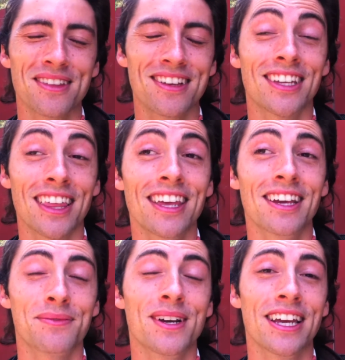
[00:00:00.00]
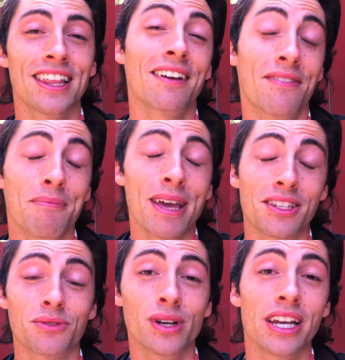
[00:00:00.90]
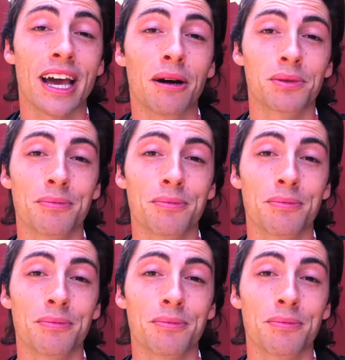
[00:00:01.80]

because I think it really, like for me, it's really helped.